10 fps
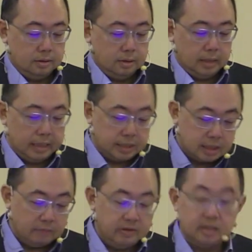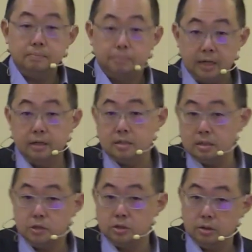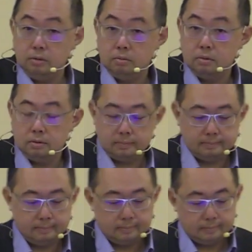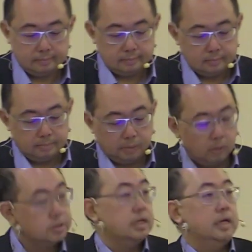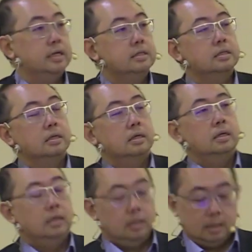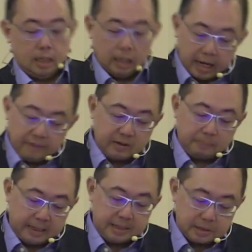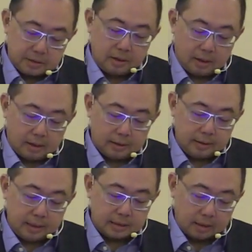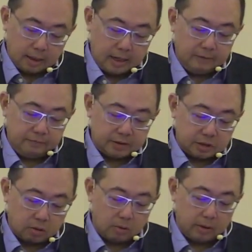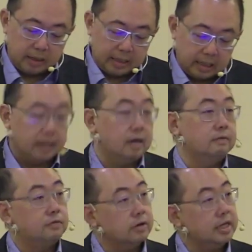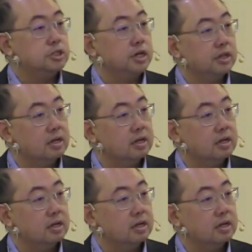Is serving them burdensome to you? Paul says, a life that pleases God is a life that's growing in love for each other.